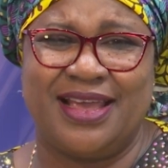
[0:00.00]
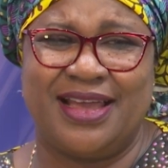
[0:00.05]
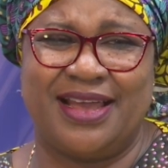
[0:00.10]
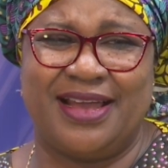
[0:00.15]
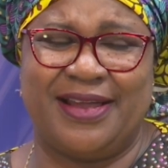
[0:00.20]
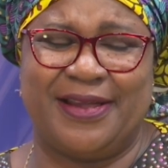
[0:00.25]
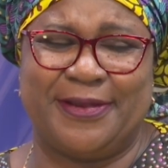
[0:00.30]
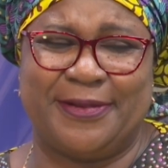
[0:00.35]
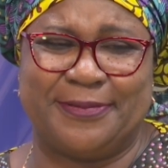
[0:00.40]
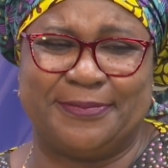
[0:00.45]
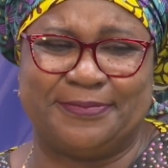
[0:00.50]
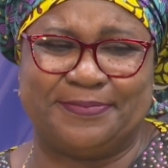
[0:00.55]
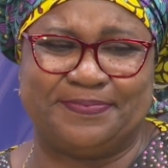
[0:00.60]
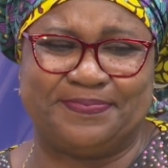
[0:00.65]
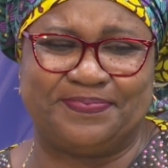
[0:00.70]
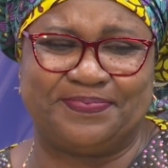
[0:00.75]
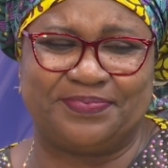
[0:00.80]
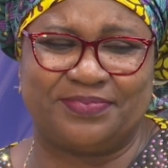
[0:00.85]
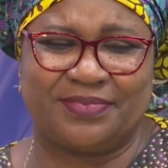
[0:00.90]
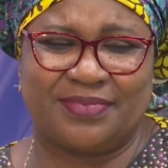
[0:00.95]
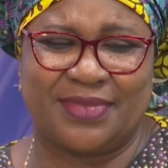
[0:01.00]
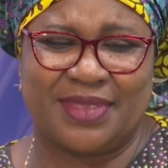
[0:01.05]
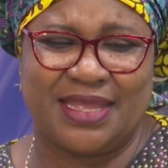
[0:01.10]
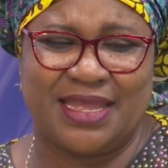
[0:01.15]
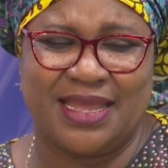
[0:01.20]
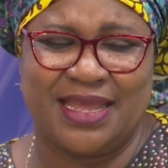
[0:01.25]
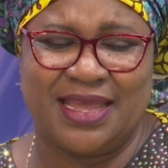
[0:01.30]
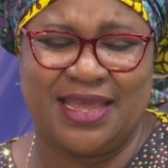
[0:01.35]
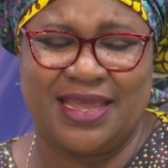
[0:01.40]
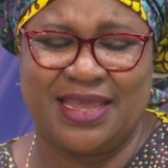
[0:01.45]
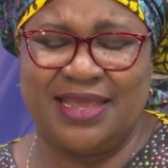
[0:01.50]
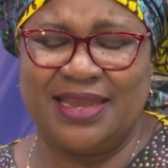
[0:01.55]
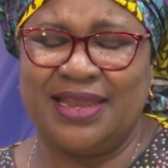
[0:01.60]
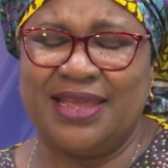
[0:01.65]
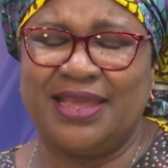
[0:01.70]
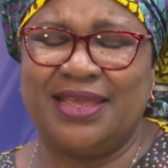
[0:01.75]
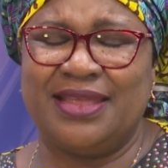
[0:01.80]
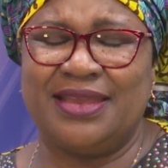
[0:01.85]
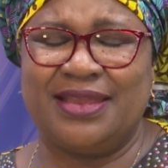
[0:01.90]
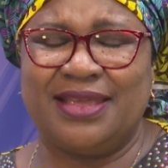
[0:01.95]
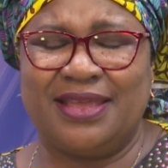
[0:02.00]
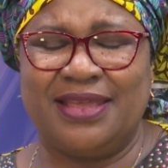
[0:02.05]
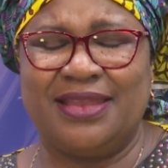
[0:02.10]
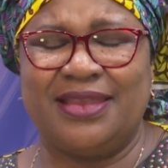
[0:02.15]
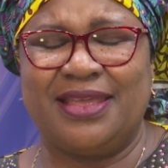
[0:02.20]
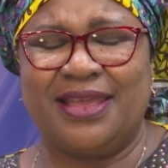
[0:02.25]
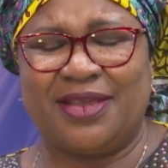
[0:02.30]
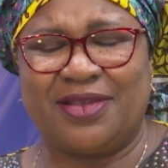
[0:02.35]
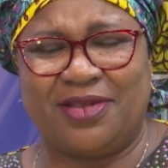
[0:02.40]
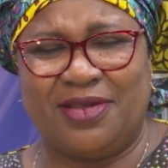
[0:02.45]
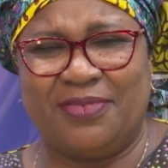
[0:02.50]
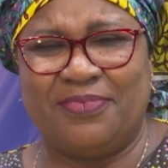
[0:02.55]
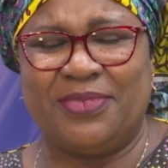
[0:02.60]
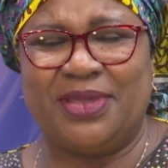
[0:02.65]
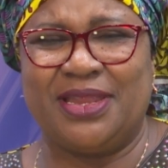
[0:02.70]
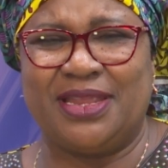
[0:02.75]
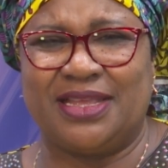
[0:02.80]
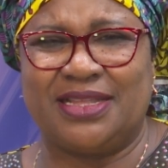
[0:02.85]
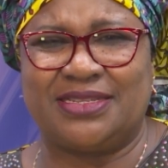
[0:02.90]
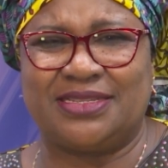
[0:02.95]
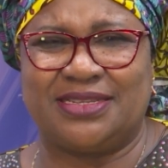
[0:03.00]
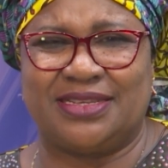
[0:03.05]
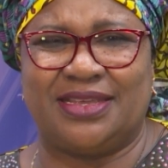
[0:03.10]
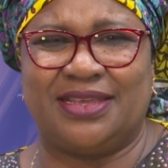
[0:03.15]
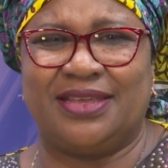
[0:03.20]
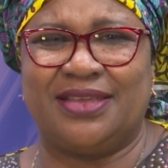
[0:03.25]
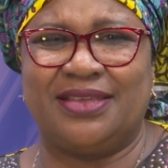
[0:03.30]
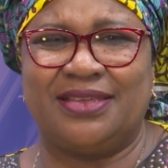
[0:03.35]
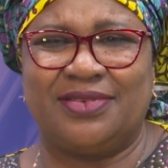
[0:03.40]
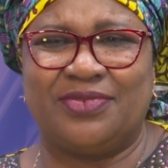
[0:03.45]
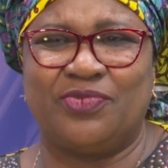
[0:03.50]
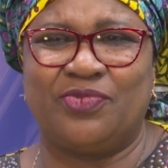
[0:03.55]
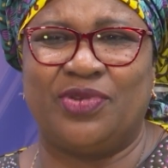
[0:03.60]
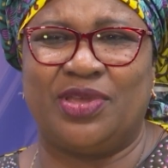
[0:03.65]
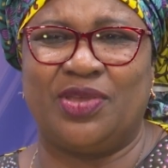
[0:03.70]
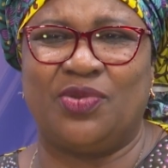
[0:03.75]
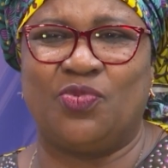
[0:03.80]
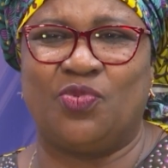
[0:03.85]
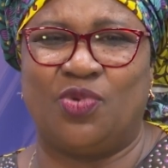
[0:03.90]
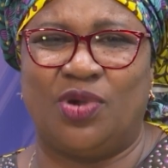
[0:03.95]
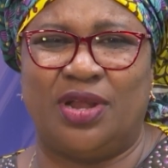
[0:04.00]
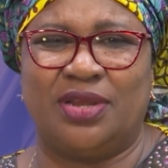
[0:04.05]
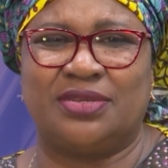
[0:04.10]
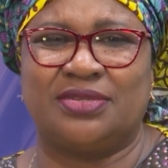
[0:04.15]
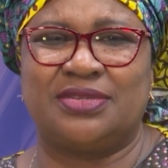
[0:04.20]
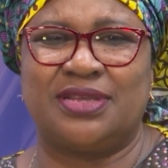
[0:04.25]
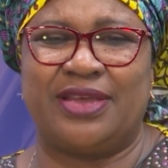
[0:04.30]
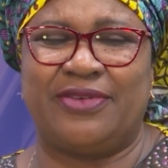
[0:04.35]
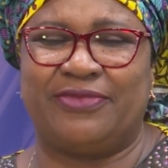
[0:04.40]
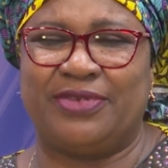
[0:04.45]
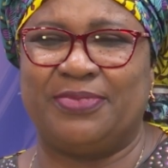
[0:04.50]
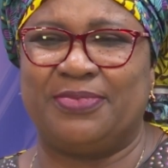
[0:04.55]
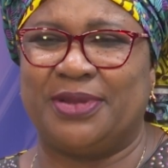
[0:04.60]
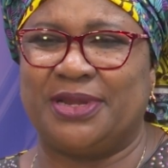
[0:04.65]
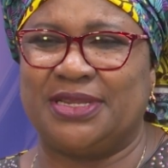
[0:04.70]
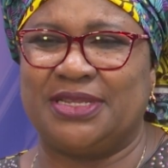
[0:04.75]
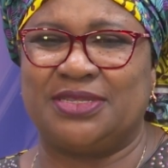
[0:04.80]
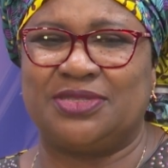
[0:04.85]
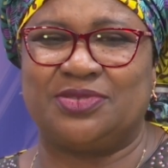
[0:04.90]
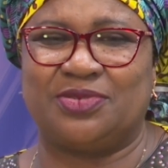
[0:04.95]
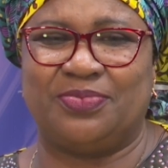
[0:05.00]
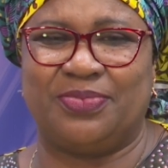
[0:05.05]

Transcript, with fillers: Um, in a in a in a community, we want everybody to